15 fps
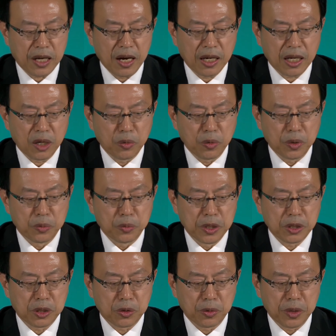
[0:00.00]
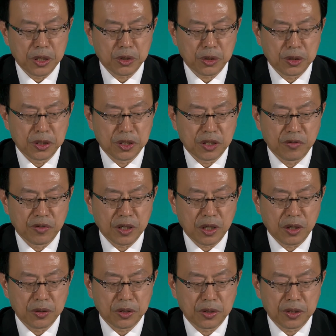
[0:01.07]
agarwood restoration
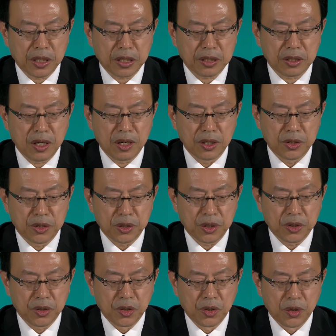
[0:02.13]
silviculture technology